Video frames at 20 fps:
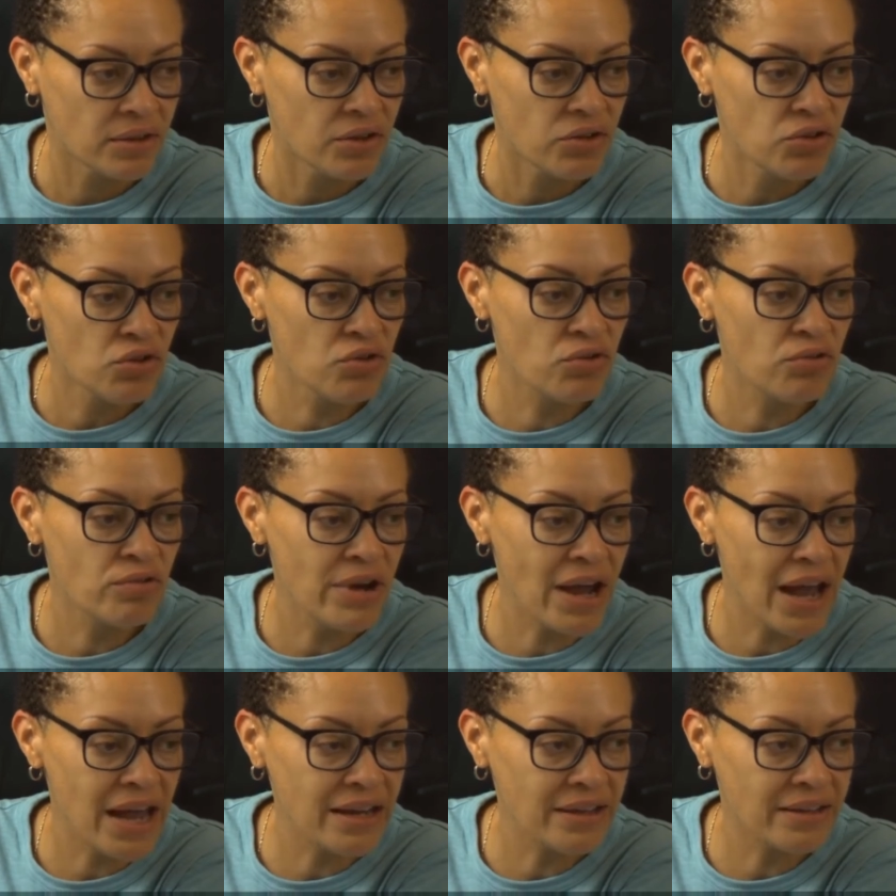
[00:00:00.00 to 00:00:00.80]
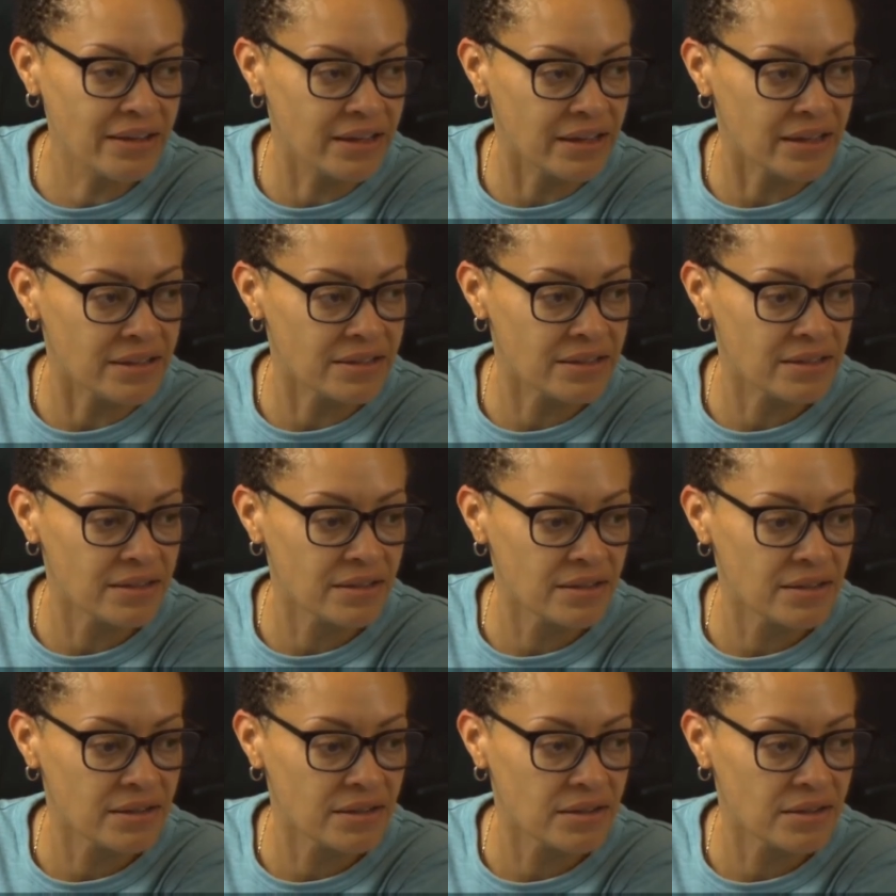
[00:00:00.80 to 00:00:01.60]
You created this.
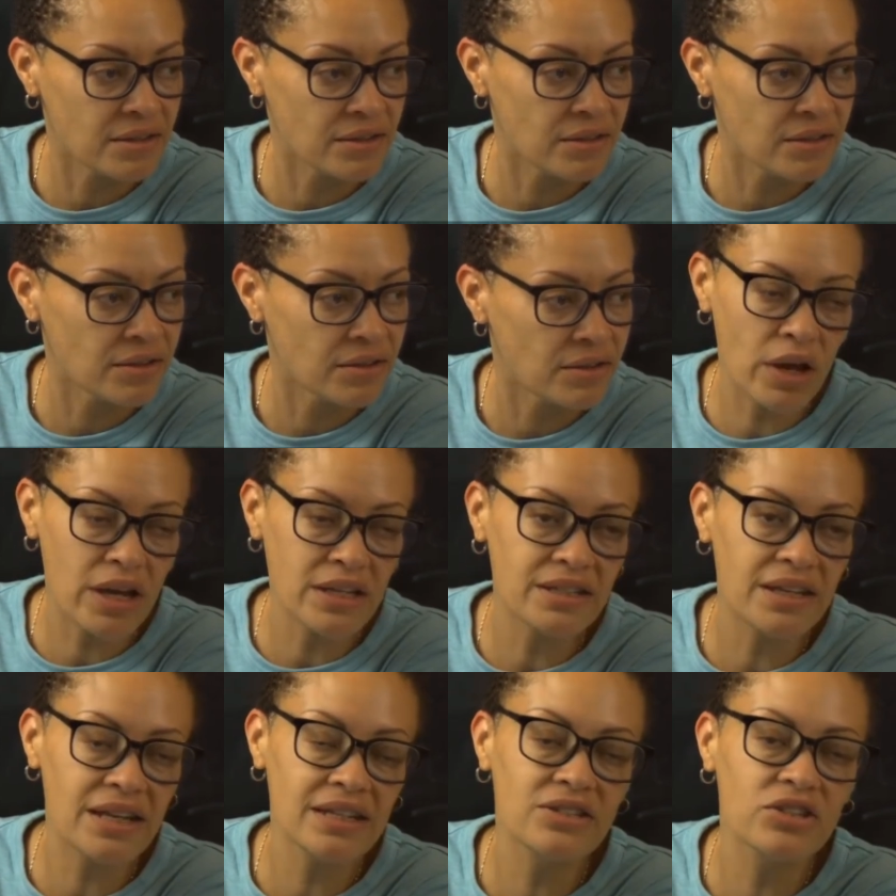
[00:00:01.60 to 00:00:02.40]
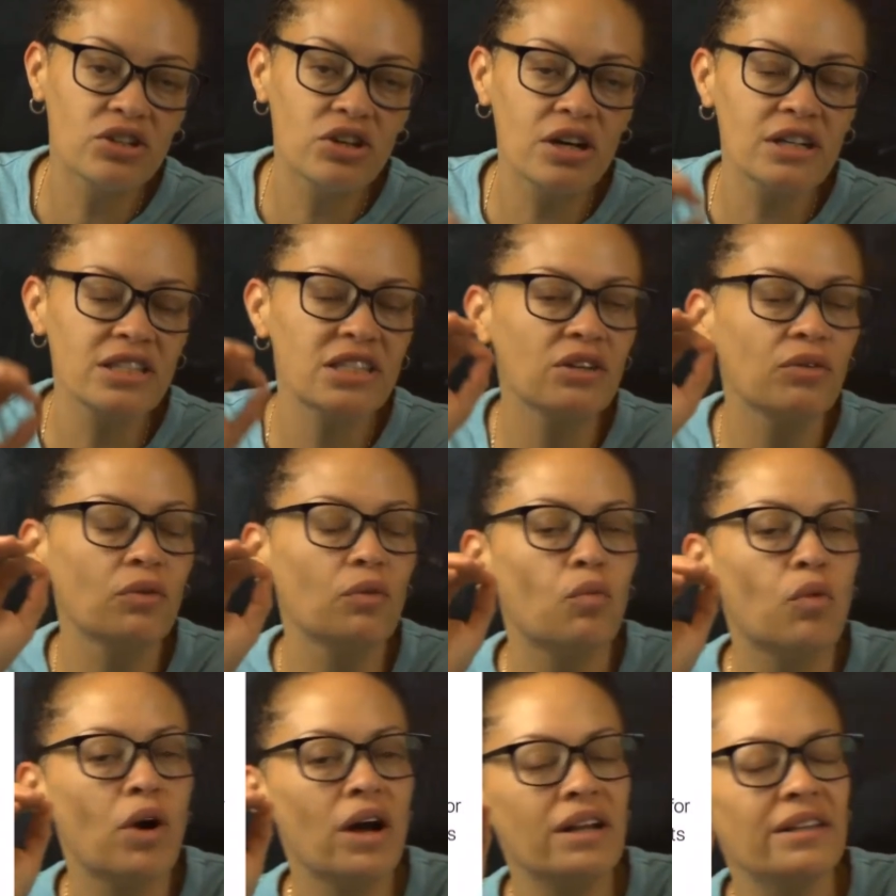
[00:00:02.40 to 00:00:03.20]
It's good to,
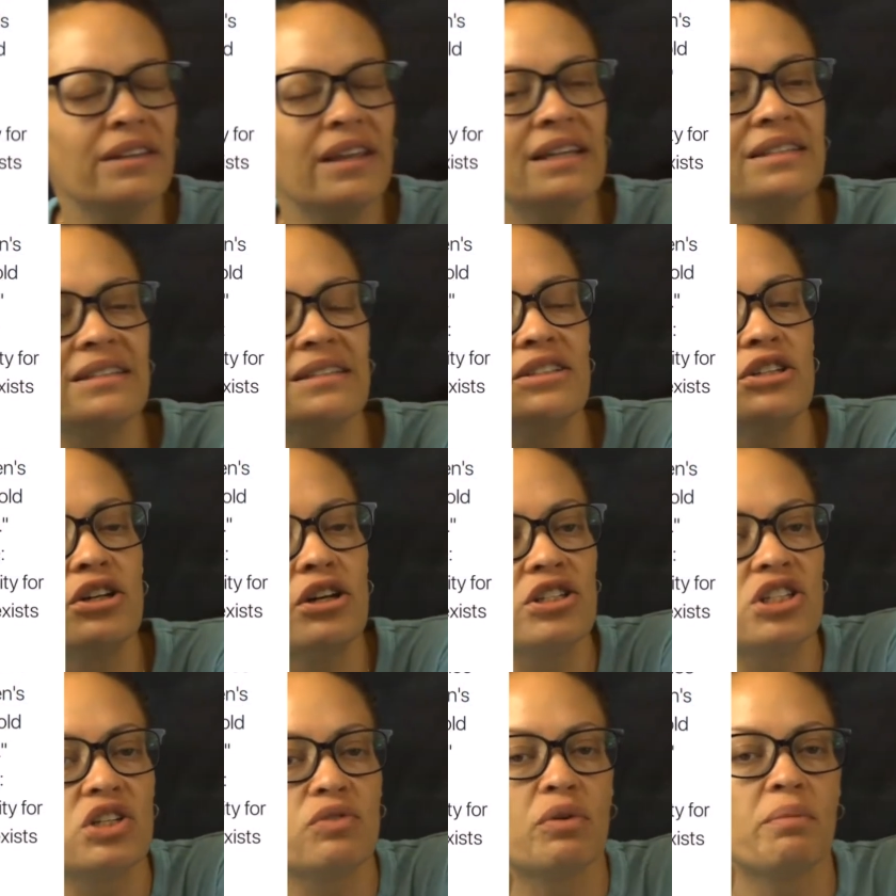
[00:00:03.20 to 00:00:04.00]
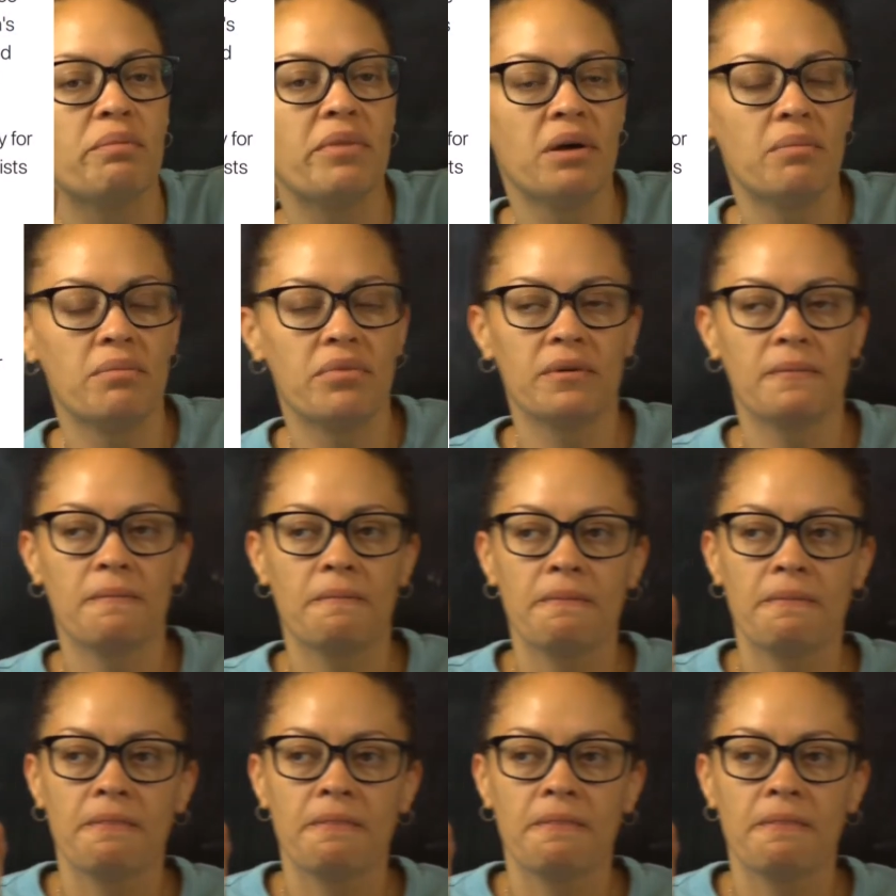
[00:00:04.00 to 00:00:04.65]
one of the things it's good to remember